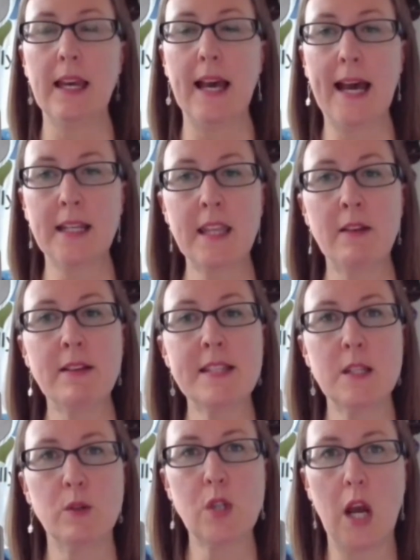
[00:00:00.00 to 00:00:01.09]
And there are
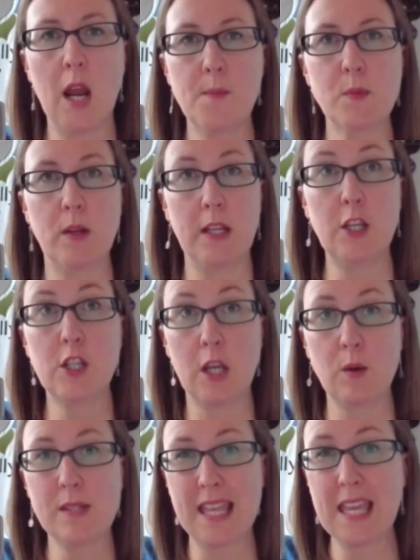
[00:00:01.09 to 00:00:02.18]
still times when he
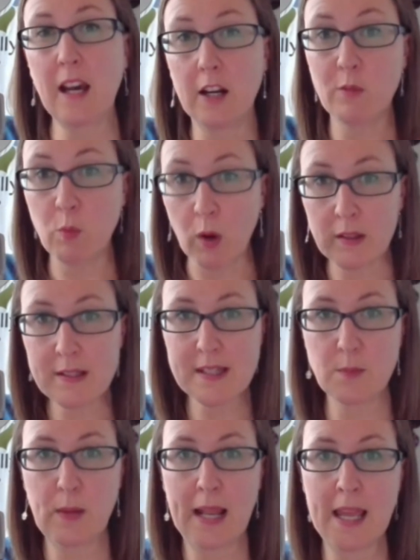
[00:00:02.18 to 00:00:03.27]
shows that he kind of wants to
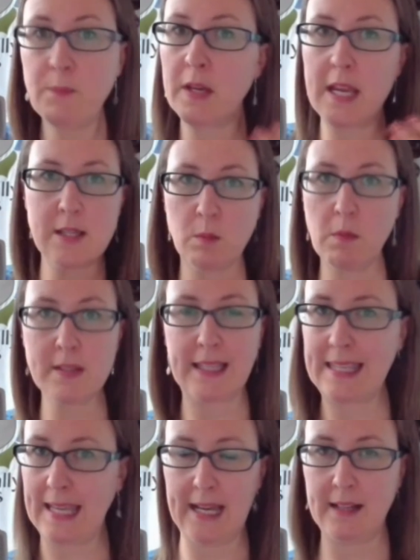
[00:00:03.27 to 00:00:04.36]
play, but it's almost like he
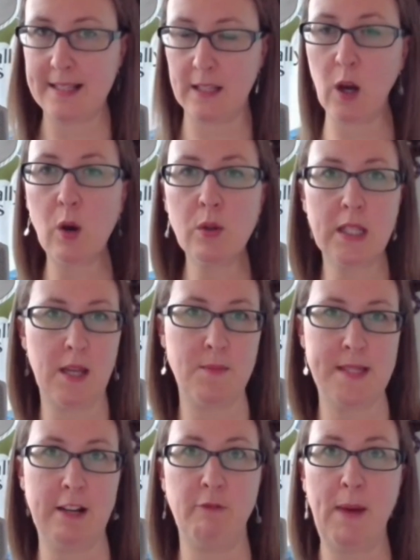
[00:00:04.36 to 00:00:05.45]
can't. He's like holding
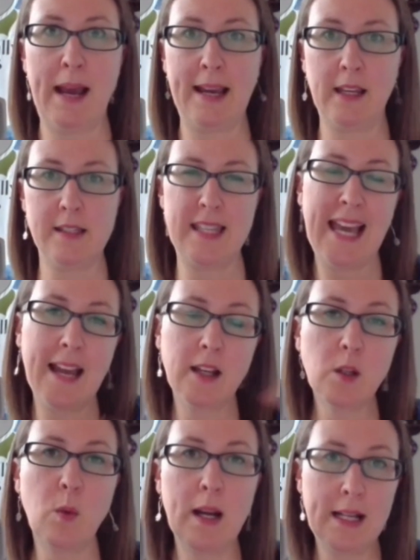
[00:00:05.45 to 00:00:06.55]
himself back because he can't
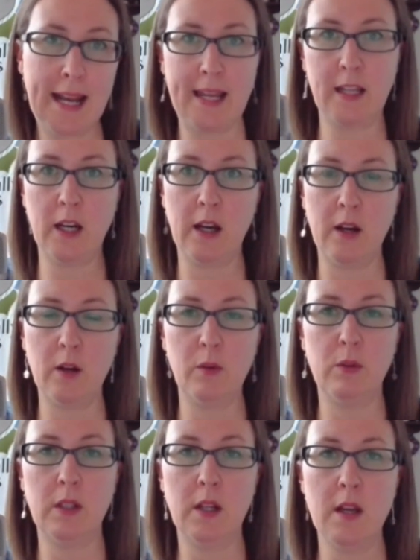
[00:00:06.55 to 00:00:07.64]
quite let go.
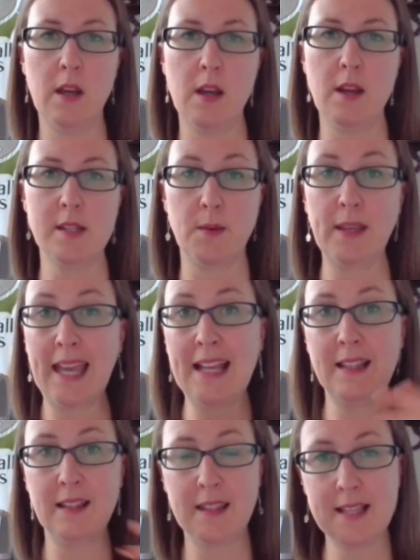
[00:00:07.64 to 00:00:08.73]
So
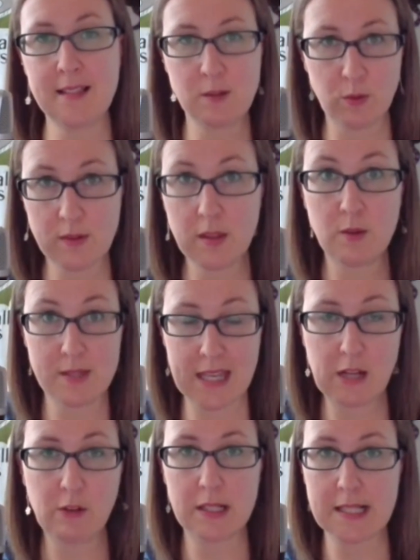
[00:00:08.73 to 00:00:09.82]
again, these are sort of those
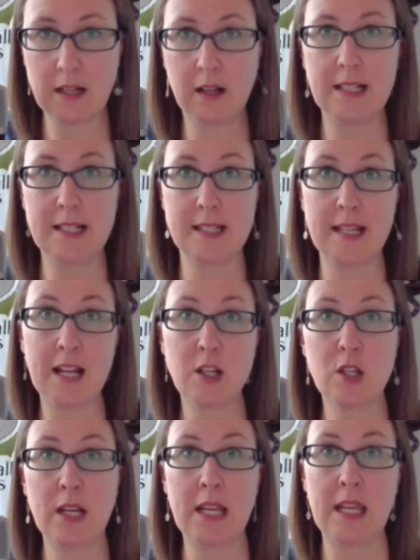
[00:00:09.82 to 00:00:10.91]
secret signs that
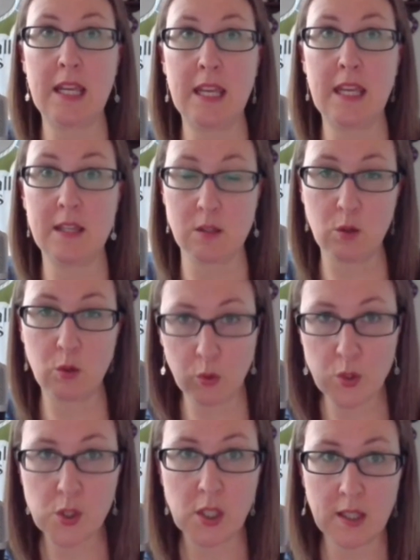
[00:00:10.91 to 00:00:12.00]
actually he is
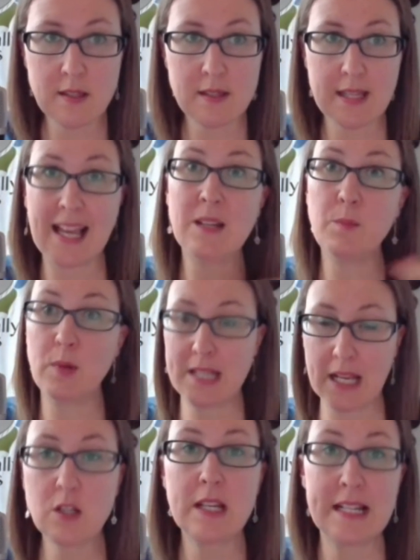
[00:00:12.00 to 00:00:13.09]
cautious and
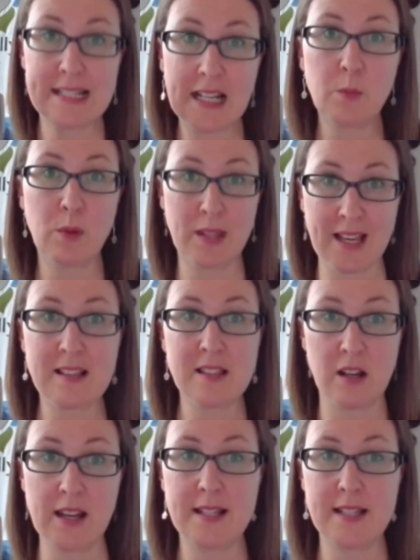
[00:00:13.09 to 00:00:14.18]
potentially dealing with
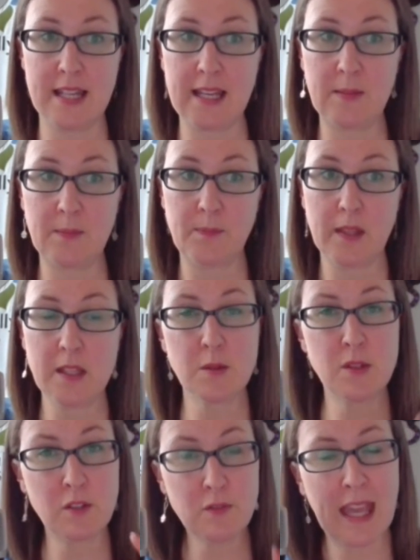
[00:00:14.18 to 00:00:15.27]
anxiety. So
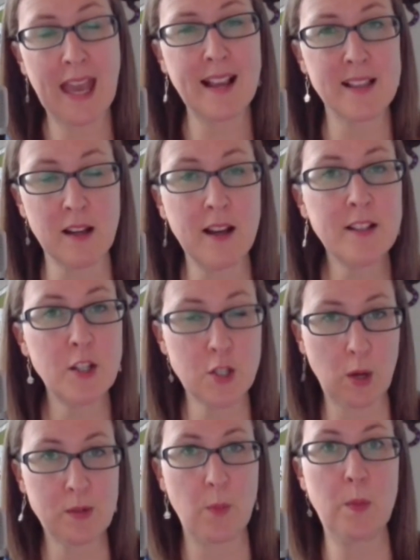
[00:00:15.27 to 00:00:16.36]
don't forget, anxiety
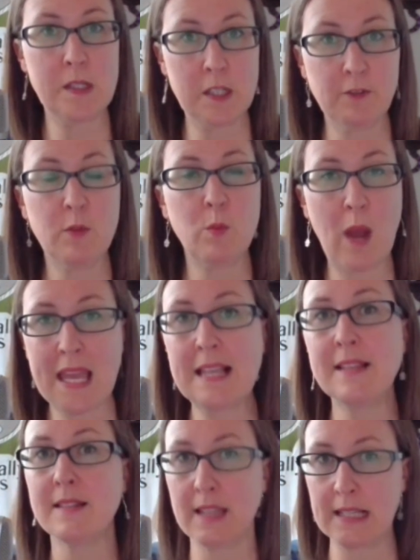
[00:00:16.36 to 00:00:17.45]
shows up in different
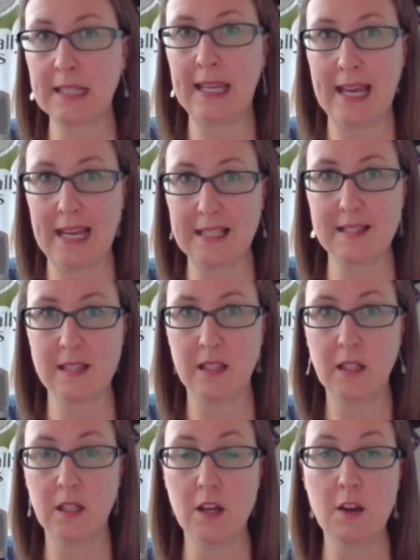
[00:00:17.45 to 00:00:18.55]
ways in cats.
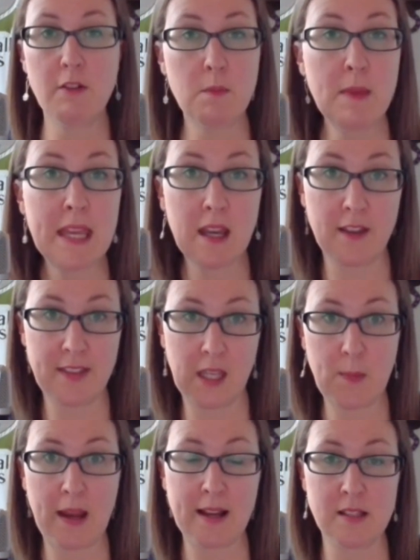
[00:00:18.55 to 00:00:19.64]
For me, I think
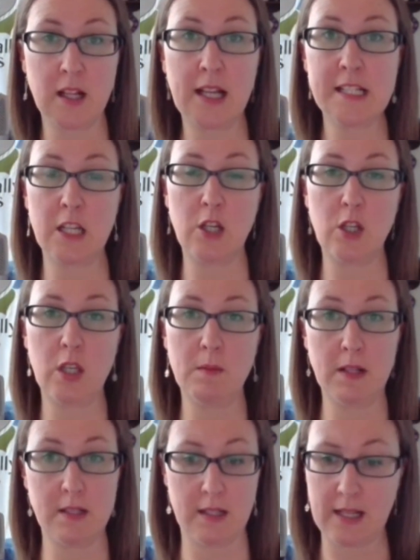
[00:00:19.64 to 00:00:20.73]
about anxiety in
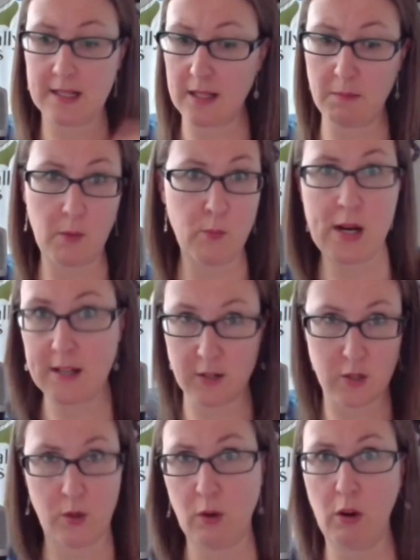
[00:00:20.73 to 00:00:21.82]
humans, and that's like my brain is just
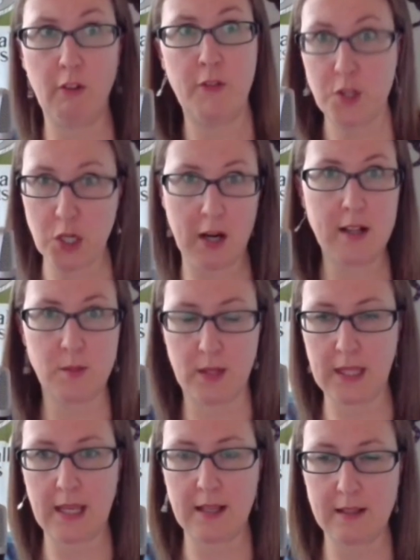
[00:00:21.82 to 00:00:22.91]
going off the charts with
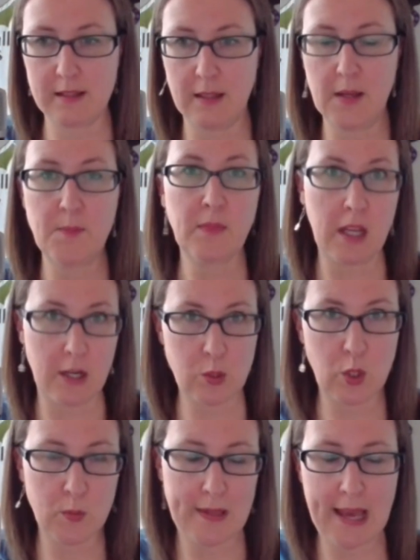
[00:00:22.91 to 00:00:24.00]
things. And I
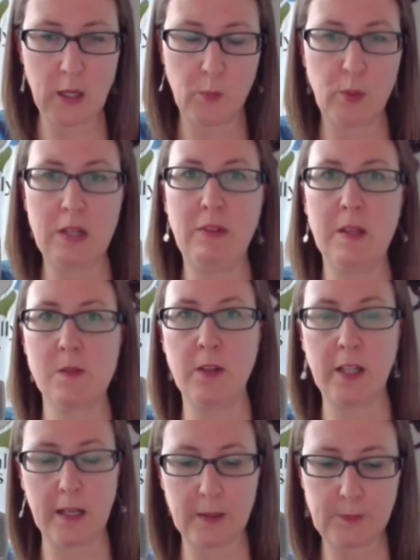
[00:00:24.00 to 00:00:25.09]
talked about that in a previous
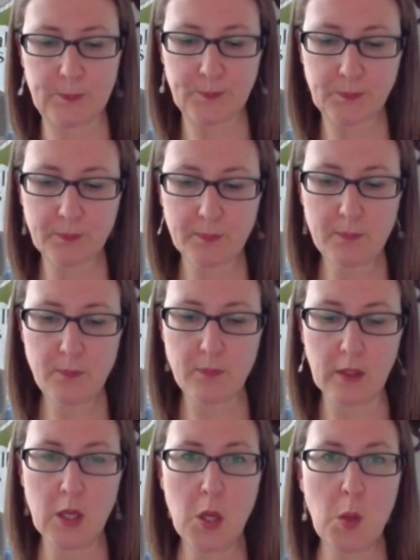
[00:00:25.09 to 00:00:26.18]
video.
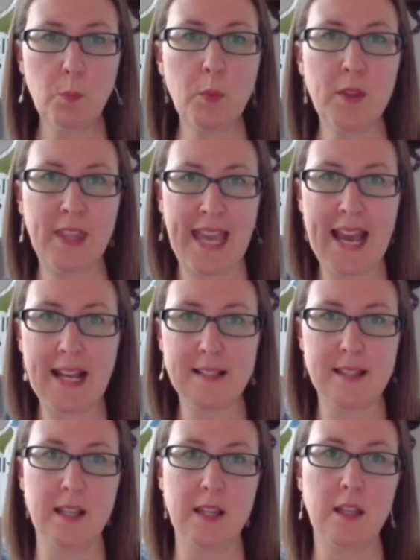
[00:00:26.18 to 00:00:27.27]
But with
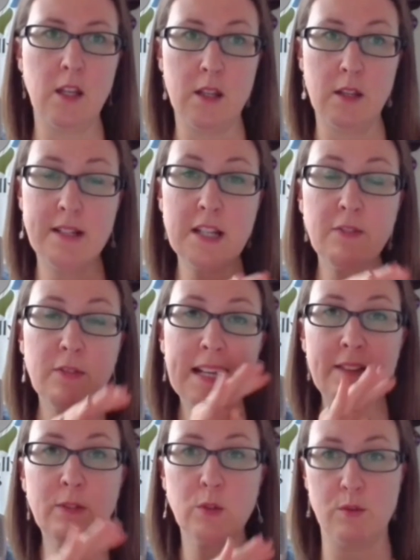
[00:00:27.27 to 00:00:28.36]
cats, there are different
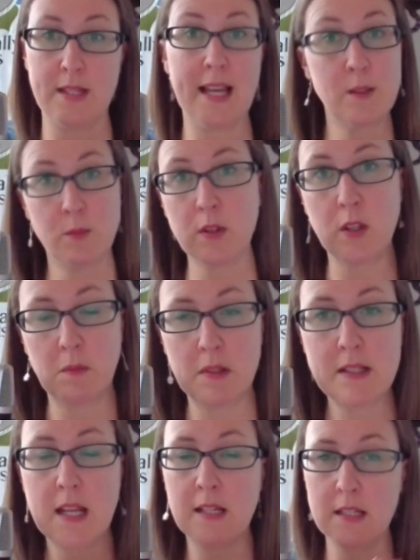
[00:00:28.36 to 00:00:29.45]
levels, as with humans,
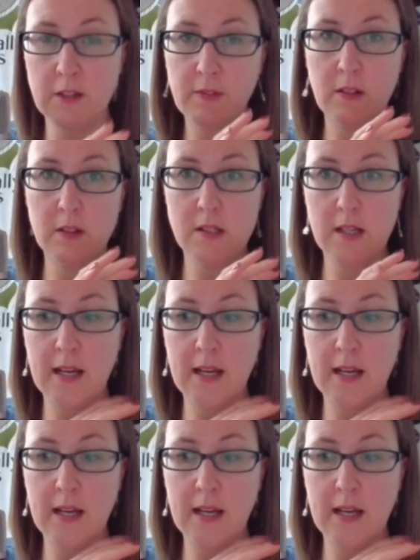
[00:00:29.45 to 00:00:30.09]
and different